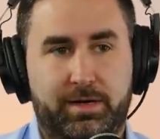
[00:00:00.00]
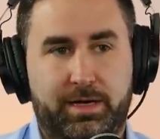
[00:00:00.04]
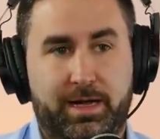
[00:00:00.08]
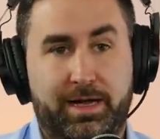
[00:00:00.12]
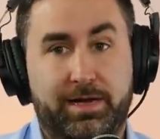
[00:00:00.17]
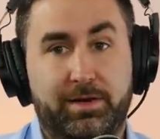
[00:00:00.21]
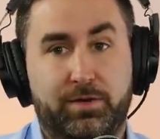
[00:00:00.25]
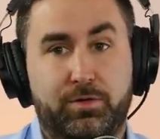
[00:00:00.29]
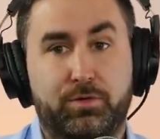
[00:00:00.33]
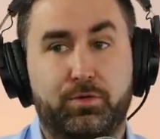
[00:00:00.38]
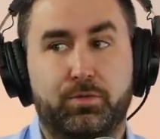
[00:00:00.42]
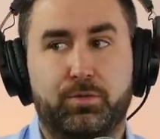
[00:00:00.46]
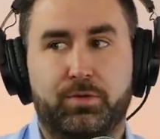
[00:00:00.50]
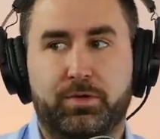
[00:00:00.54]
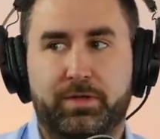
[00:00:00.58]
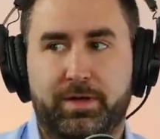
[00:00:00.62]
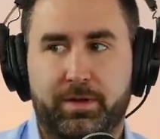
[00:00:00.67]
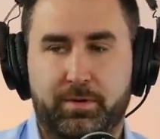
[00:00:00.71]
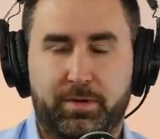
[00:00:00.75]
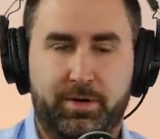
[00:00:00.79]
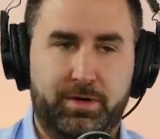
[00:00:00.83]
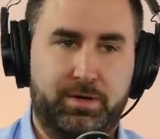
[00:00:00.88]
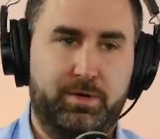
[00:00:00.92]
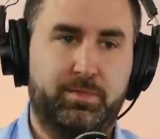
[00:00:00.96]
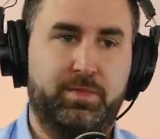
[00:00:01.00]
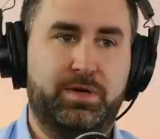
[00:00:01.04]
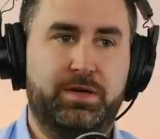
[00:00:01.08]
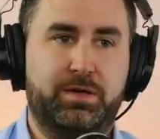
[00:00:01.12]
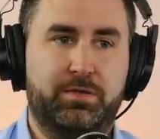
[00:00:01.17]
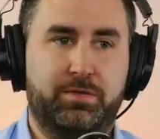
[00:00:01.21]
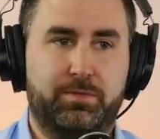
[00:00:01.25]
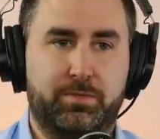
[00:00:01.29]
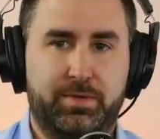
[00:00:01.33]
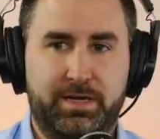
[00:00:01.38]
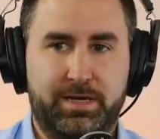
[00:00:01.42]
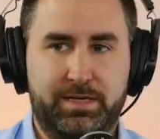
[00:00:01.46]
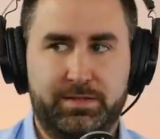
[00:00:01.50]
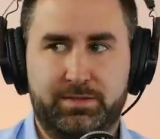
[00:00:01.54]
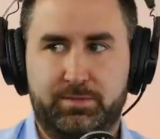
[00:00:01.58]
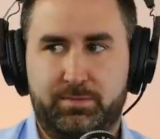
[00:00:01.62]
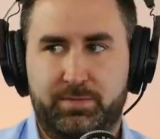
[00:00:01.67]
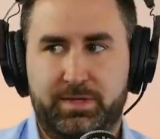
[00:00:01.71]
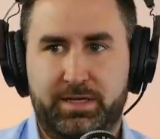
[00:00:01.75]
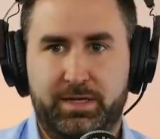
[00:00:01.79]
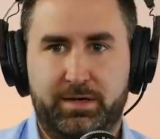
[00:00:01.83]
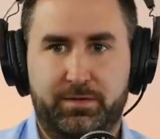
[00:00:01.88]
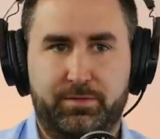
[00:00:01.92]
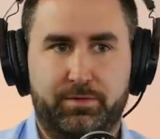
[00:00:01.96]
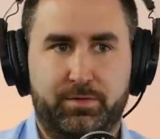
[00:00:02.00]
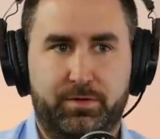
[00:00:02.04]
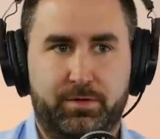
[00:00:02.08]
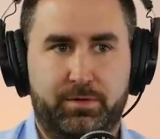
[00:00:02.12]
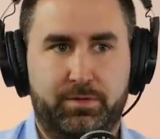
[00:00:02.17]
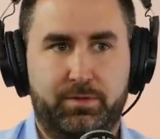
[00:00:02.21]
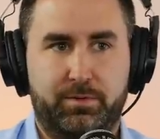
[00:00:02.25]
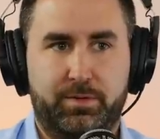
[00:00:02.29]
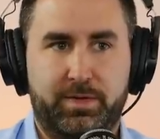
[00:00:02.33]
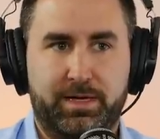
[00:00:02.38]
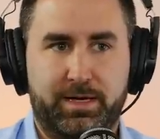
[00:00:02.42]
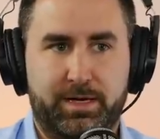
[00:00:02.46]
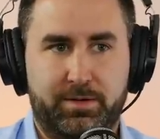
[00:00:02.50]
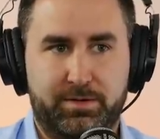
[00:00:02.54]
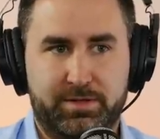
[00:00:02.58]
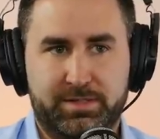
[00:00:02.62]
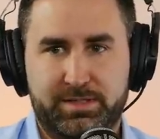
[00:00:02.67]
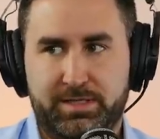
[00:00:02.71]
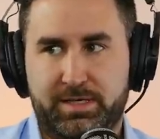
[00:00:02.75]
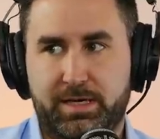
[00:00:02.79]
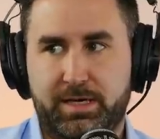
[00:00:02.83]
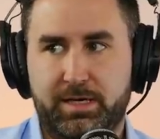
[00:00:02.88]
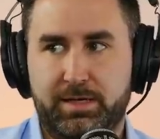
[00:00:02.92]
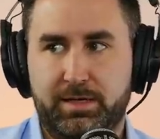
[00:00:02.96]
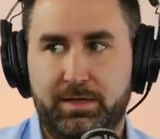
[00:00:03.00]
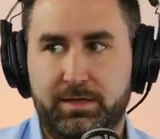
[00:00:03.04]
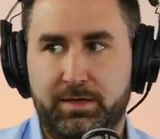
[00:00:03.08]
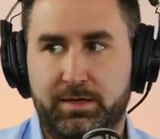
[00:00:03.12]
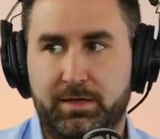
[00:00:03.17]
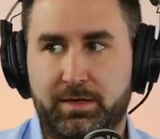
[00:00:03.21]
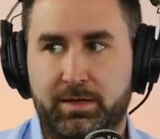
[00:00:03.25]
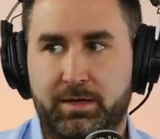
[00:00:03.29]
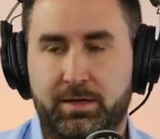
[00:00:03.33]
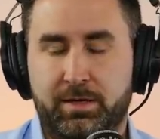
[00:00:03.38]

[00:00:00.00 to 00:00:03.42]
I knew where they were going to be three days a week for three hours a day,